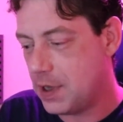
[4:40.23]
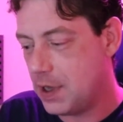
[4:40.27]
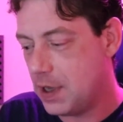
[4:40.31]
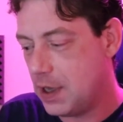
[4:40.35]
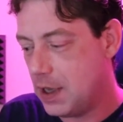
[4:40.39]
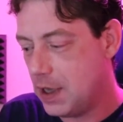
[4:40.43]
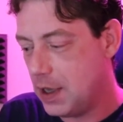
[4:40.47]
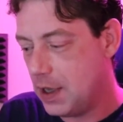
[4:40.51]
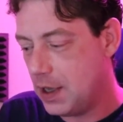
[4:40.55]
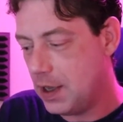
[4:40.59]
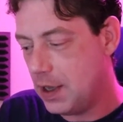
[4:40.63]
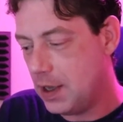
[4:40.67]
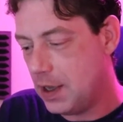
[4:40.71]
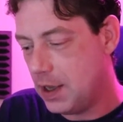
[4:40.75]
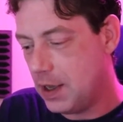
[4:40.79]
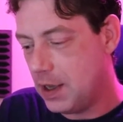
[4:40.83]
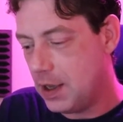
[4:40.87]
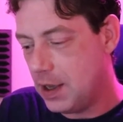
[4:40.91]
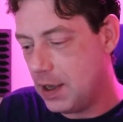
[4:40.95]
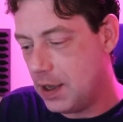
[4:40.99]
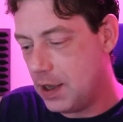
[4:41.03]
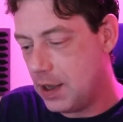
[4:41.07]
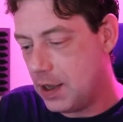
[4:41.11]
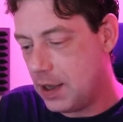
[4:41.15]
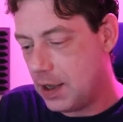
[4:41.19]

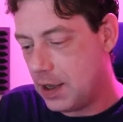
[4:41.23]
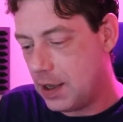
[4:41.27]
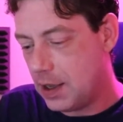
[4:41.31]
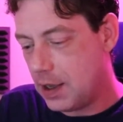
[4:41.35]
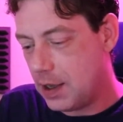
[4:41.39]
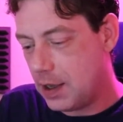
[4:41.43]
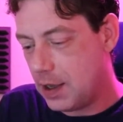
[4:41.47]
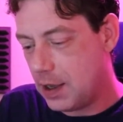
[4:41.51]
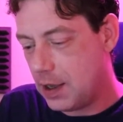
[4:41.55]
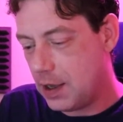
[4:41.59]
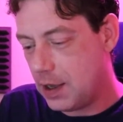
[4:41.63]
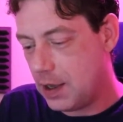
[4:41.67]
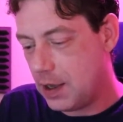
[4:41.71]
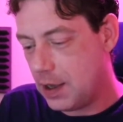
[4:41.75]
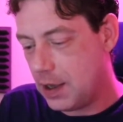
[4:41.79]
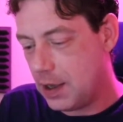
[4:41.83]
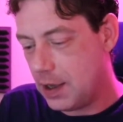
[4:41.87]
Nothing is said.